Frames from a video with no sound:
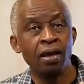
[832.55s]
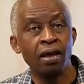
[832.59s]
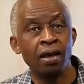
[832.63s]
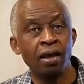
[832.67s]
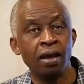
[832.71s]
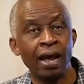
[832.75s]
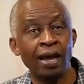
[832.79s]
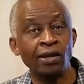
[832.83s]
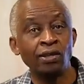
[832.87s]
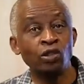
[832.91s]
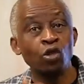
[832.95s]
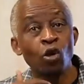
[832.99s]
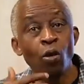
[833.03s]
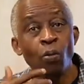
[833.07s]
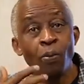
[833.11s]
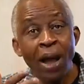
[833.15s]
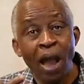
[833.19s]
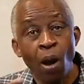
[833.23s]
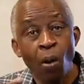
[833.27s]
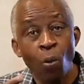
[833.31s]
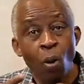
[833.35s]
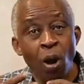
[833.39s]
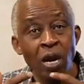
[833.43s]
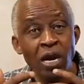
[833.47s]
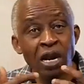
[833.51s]
And so by
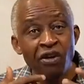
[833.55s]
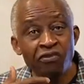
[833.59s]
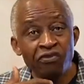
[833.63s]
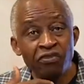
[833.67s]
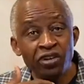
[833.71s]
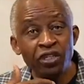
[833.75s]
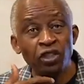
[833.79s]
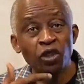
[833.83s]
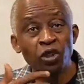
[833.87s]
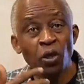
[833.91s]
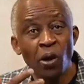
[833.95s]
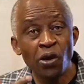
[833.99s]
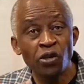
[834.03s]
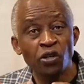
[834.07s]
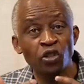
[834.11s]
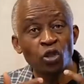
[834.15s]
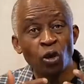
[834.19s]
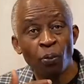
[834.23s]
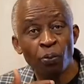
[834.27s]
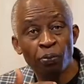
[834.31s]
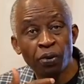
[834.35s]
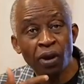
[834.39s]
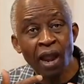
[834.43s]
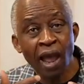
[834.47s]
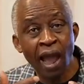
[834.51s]
what every joint
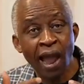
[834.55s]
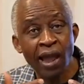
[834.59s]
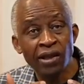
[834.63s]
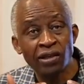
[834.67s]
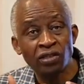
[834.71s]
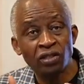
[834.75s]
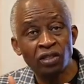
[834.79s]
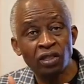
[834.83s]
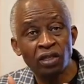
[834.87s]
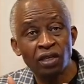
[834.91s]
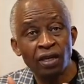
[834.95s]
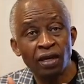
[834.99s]
supplies,